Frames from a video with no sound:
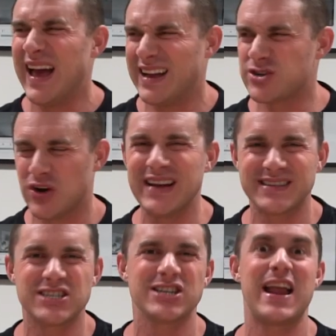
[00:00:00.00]
a
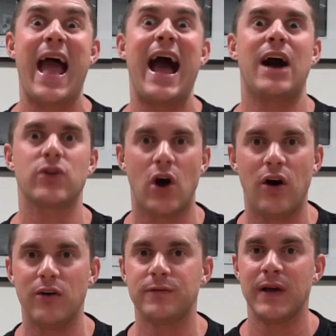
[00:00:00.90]
transition out
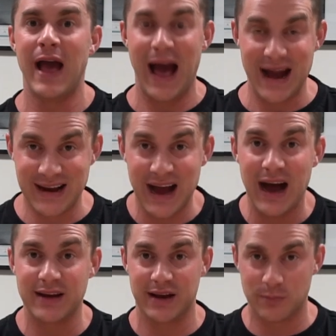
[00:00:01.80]
of a
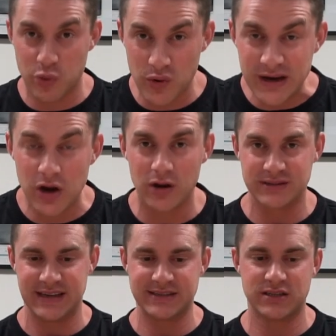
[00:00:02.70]
cut, a
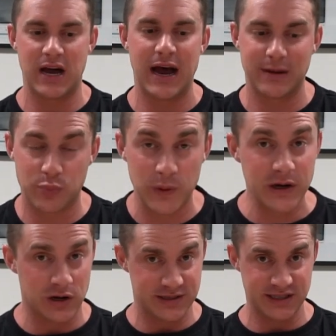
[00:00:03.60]
pre-contest diet, a
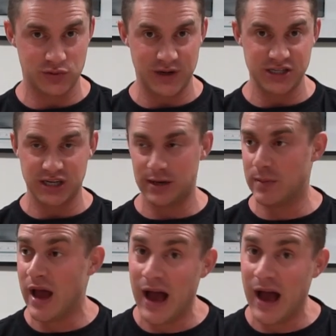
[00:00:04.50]
pre-contest regime,